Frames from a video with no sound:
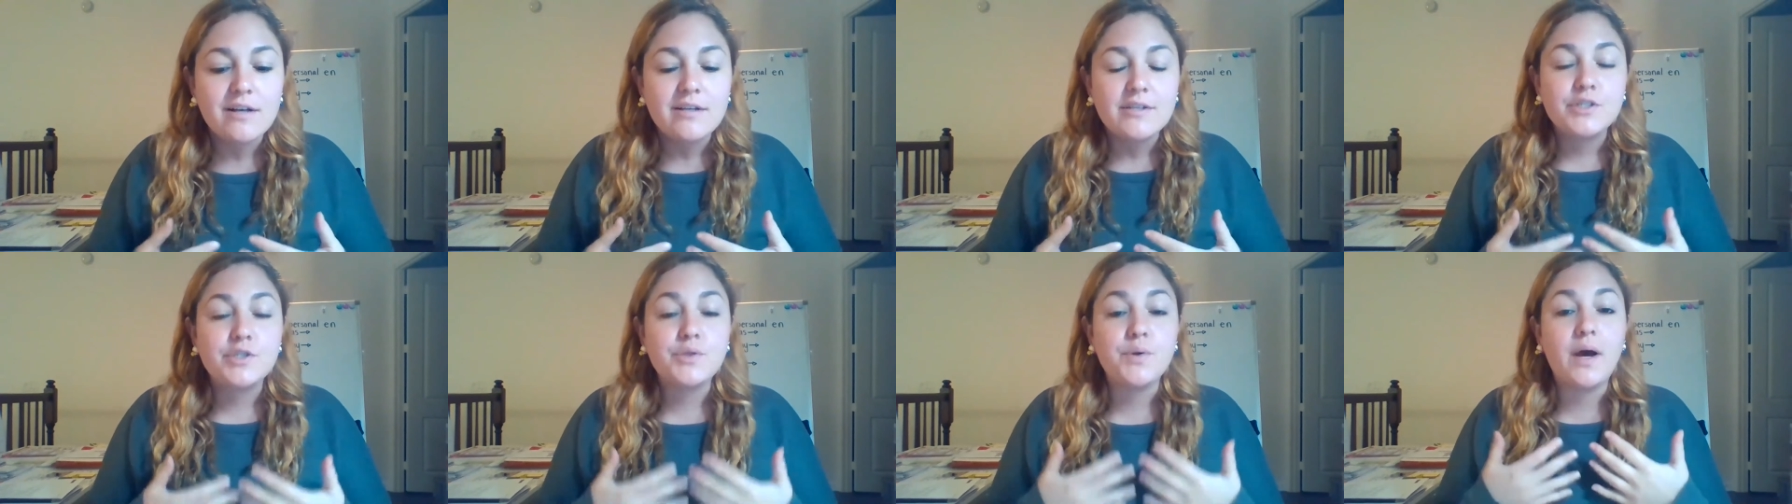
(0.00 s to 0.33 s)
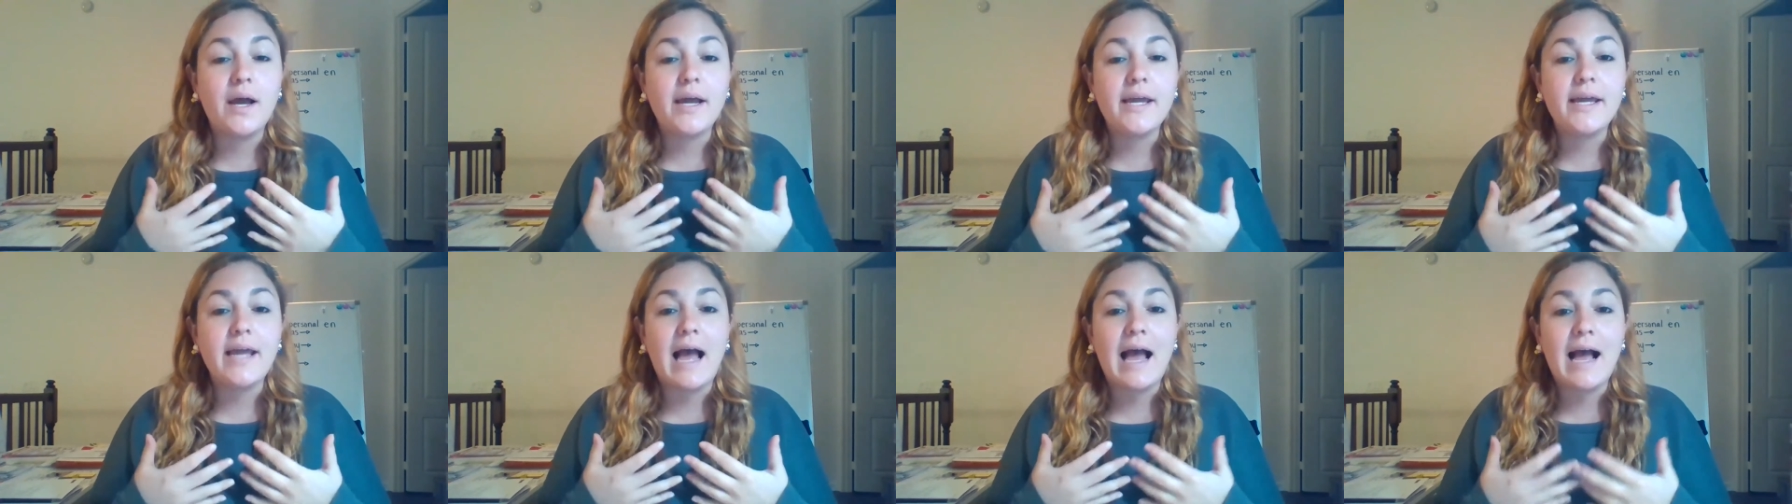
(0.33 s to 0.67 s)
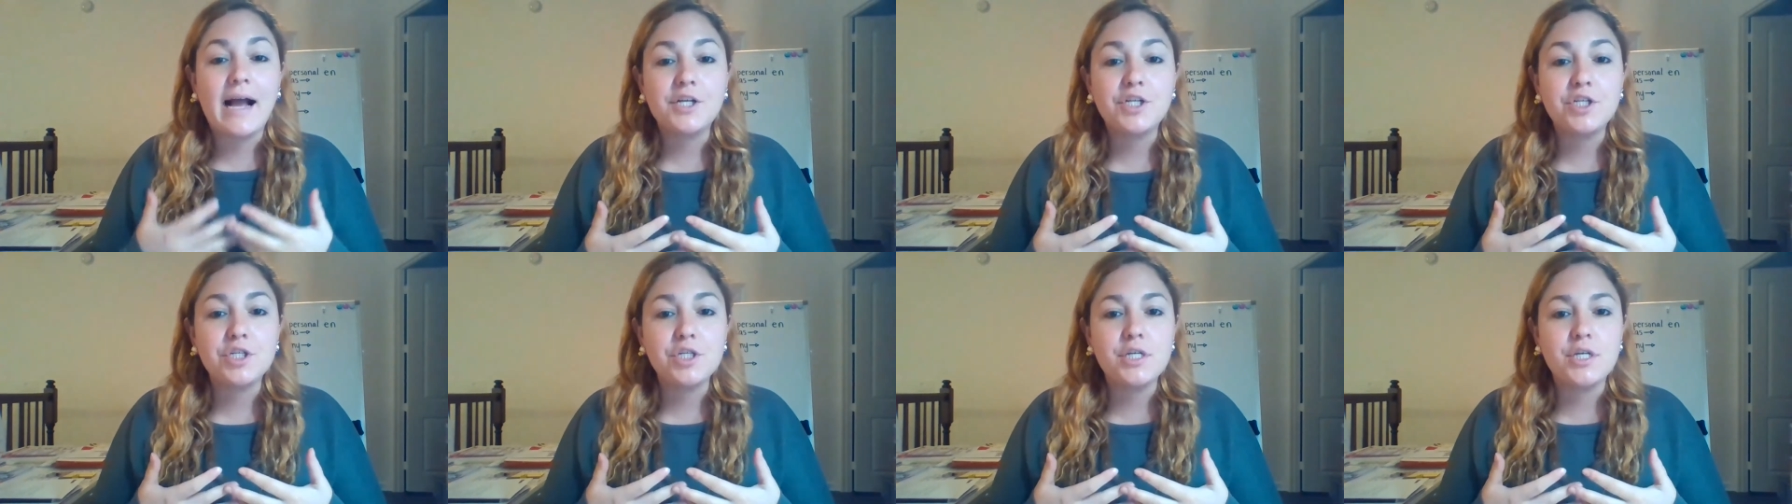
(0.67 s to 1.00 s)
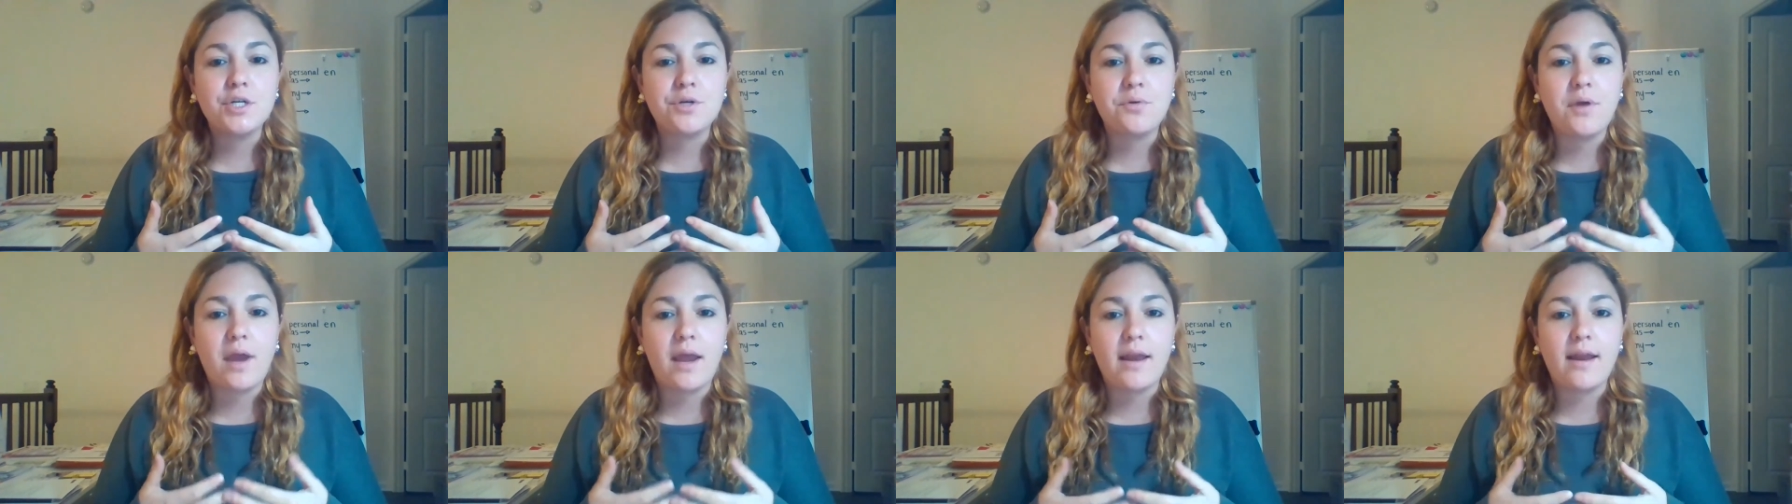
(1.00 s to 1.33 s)
So I actually
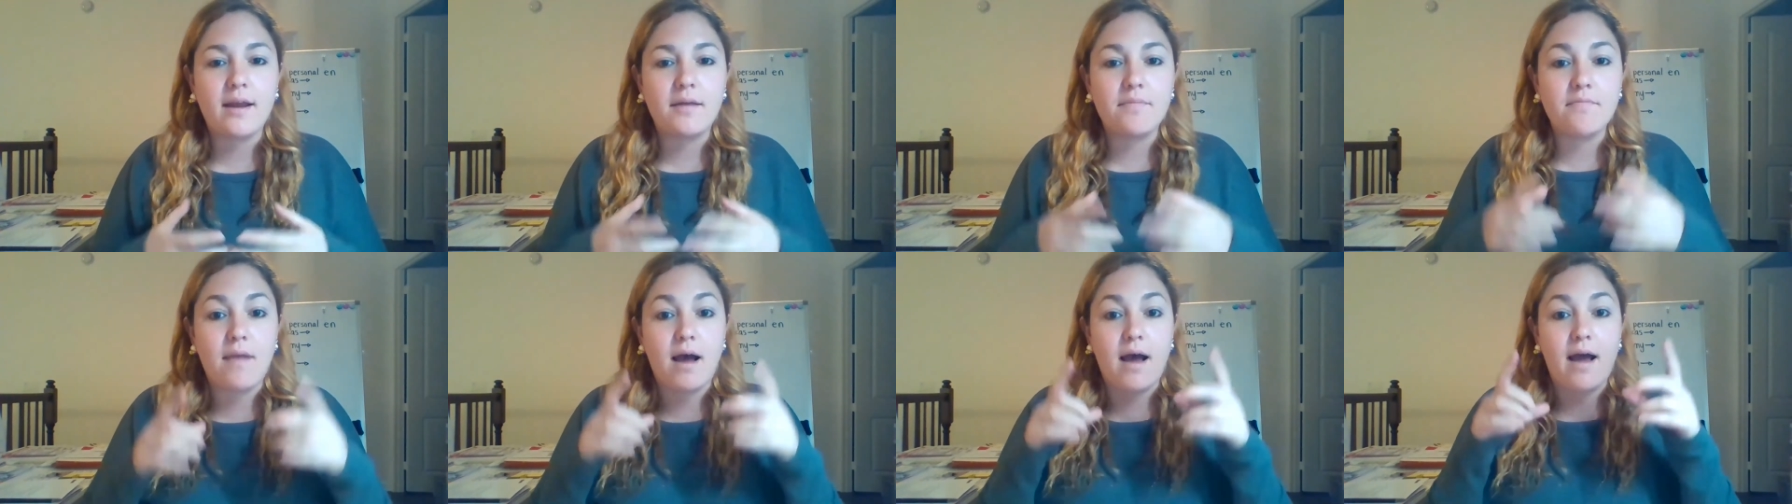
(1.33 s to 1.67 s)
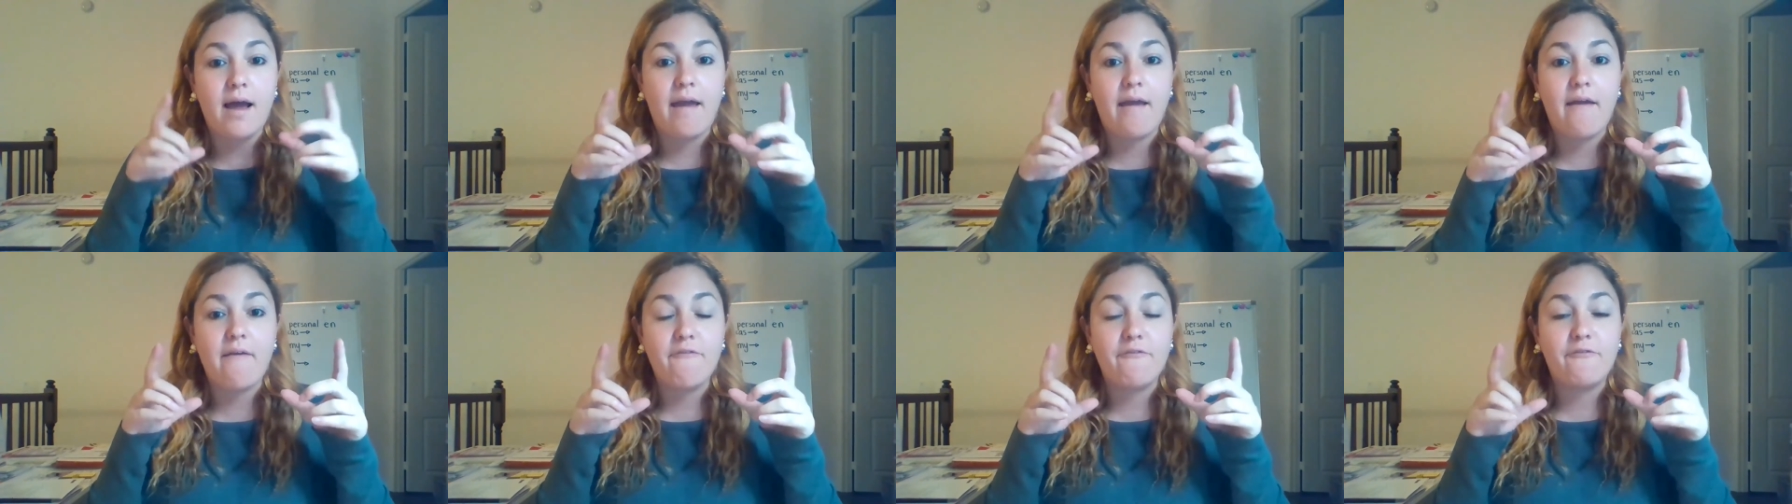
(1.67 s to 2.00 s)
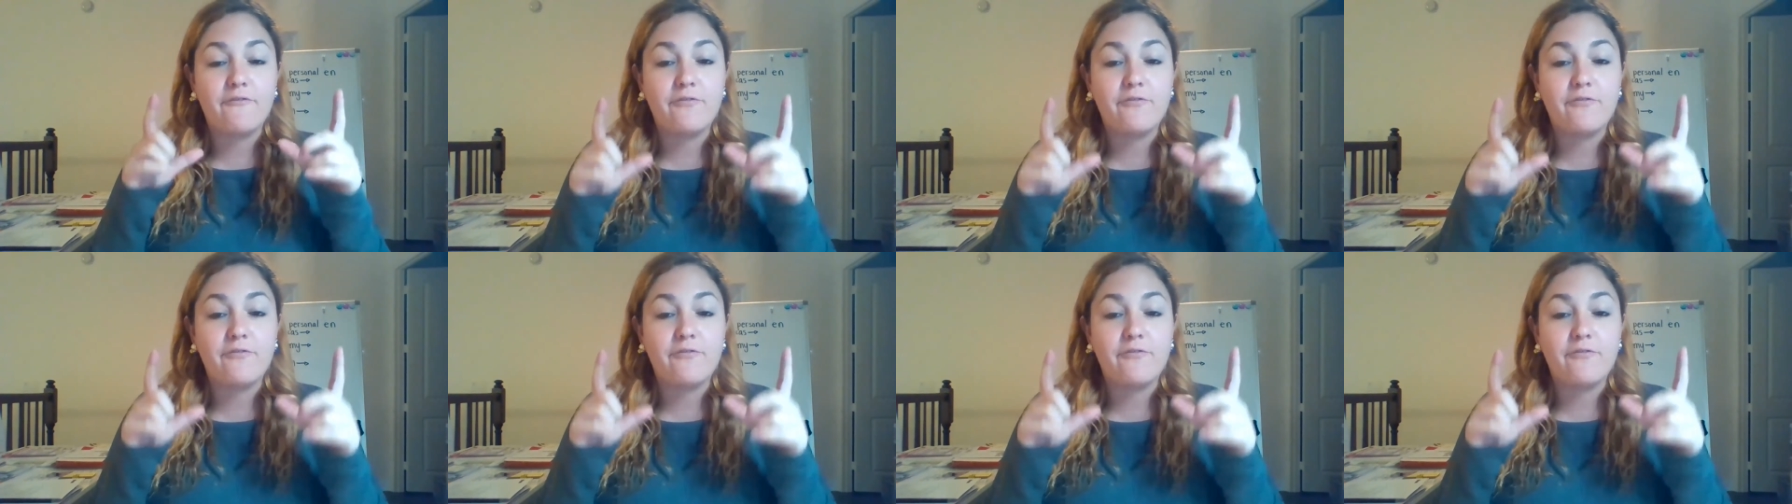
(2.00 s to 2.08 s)
created my